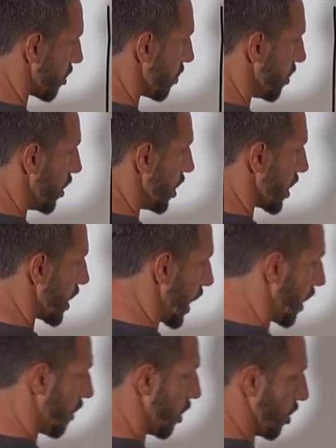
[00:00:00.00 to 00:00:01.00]
in
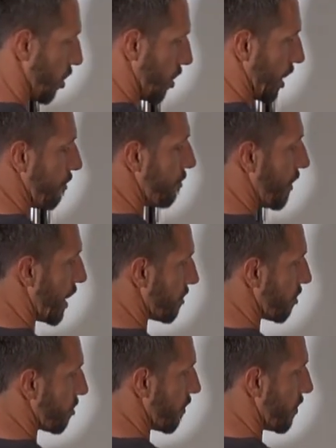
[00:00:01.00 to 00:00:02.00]
kind of the early
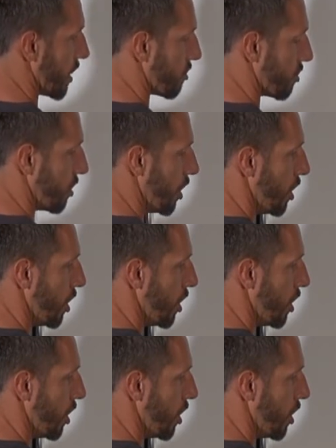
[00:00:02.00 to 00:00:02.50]
phases of this